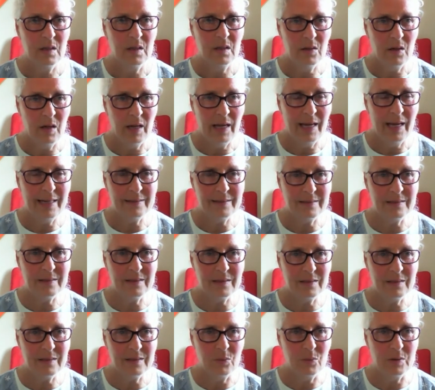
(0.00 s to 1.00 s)
I had
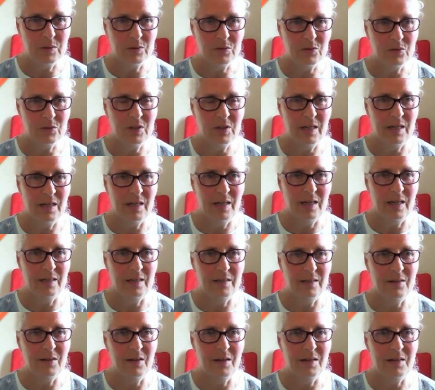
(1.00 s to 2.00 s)
a wheelchair,
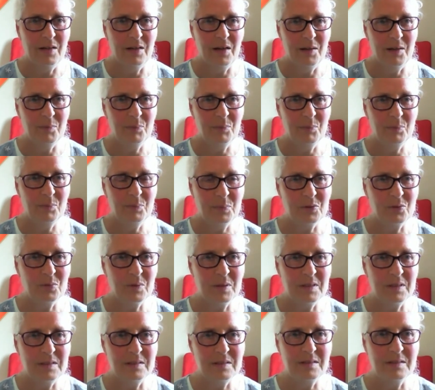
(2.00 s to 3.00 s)
and I
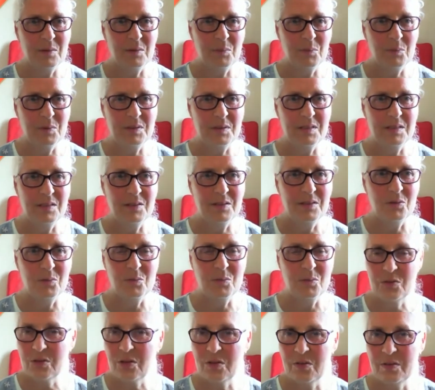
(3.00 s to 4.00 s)
persuaded somebody that
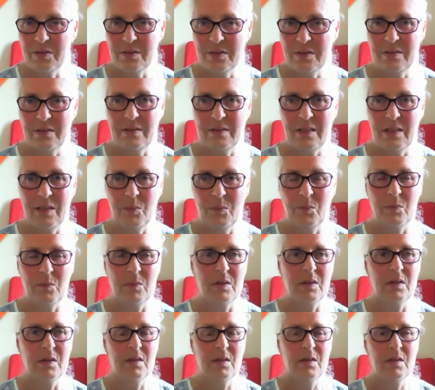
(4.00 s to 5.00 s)
was going to see him
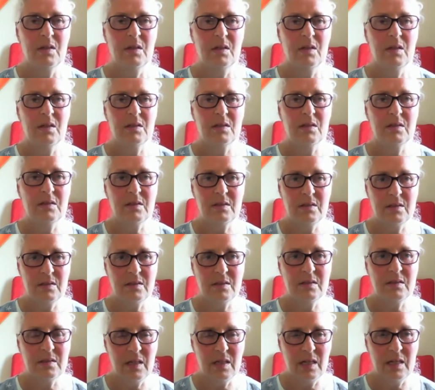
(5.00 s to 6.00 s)

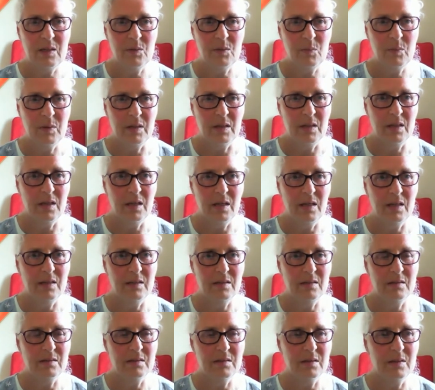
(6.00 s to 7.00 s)
to take me,
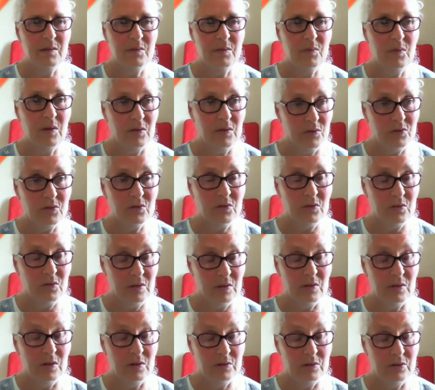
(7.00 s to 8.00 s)
and that's
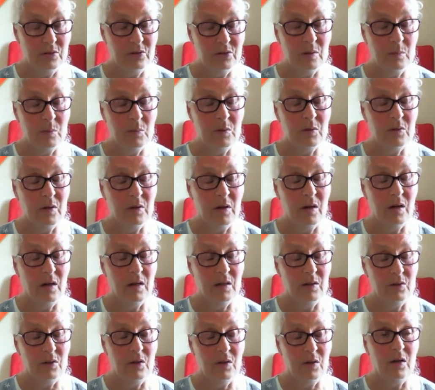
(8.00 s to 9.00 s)
the last time that
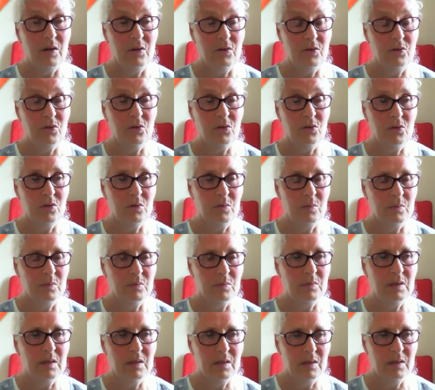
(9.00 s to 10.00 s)
I saw
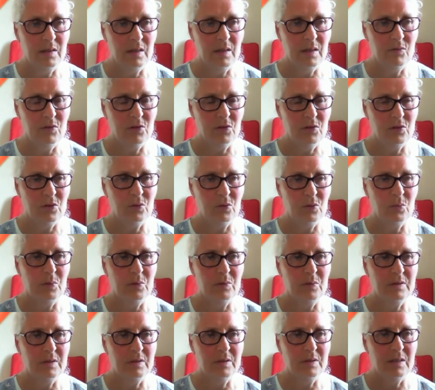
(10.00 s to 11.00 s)
them in their physical
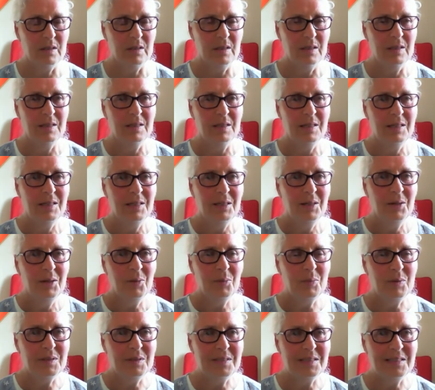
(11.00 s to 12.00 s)
body.
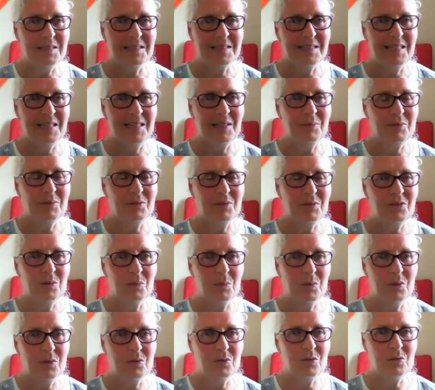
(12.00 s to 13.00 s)
But it was the
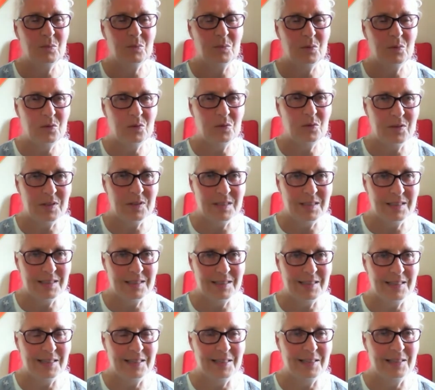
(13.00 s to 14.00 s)
most moving.